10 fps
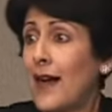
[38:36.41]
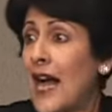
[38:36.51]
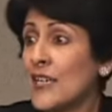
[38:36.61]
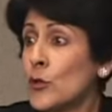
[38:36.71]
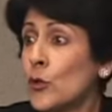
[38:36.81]

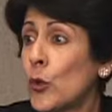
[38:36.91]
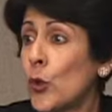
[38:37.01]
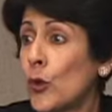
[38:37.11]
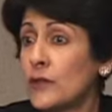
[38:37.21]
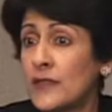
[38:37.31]
I don't
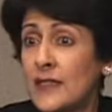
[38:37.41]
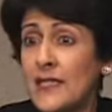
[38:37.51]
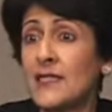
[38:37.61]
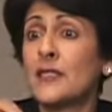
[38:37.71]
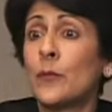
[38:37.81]
know,
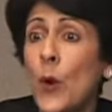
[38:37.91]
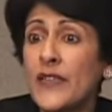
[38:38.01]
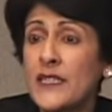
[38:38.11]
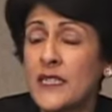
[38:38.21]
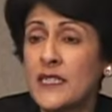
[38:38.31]
this is a
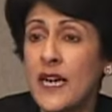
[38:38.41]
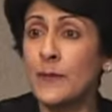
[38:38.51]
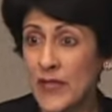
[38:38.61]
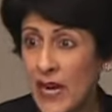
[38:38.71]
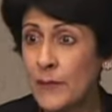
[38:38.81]
point in time
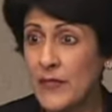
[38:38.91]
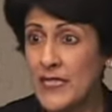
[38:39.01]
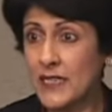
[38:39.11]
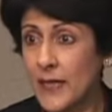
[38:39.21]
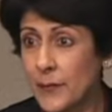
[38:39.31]
that I'm
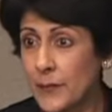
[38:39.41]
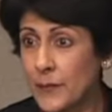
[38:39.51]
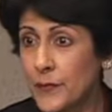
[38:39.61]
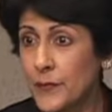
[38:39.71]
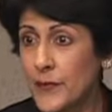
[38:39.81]
meeting them.
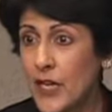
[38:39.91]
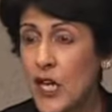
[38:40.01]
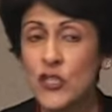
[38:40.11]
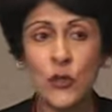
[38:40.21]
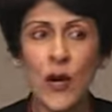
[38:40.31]

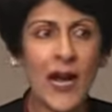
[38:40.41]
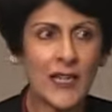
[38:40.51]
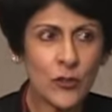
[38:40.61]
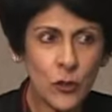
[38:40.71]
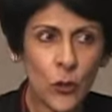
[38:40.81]
So I
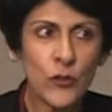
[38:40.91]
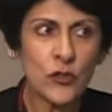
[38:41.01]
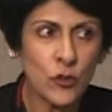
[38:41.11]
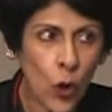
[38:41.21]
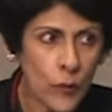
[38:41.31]
don't know what's
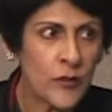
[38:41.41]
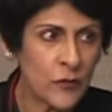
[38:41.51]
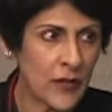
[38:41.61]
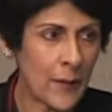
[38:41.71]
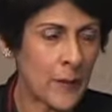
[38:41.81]
normal
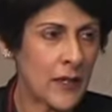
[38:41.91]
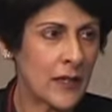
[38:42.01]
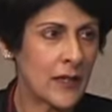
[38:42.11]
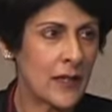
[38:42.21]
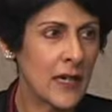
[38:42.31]
for them.
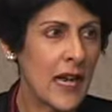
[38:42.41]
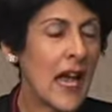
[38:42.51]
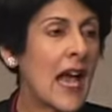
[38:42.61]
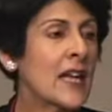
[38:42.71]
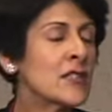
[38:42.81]

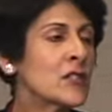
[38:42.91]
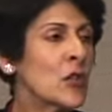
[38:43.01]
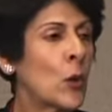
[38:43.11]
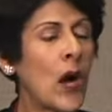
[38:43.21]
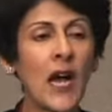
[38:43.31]
And
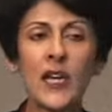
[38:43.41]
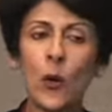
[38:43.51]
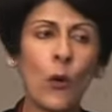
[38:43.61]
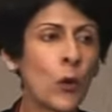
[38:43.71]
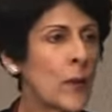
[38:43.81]
so I
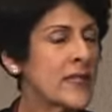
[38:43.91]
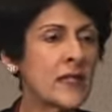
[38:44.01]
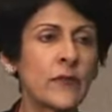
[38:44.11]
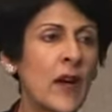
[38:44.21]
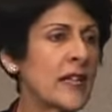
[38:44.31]
always
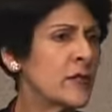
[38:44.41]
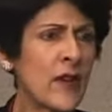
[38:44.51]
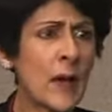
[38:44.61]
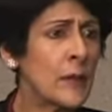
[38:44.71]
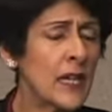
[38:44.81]
invite
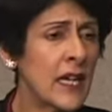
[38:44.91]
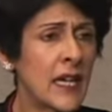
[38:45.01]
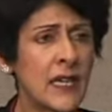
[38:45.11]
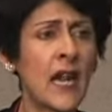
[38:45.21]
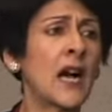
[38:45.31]
family
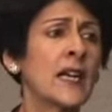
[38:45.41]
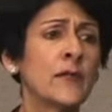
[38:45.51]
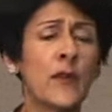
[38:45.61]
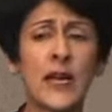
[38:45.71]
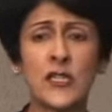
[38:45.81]
in. I
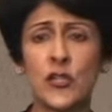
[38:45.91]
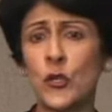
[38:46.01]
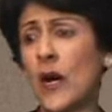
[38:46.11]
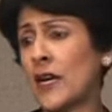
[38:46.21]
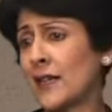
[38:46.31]
invite, you
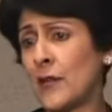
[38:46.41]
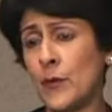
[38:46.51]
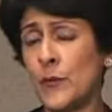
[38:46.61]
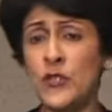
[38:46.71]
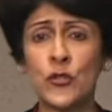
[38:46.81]
know, I get
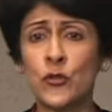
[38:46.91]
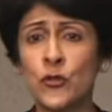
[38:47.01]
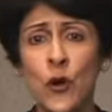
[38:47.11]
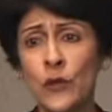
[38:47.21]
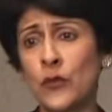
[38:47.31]
permission to
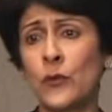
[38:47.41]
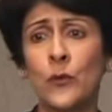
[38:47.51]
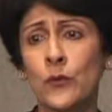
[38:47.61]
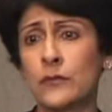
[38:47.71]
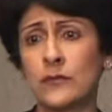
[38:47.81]
talk to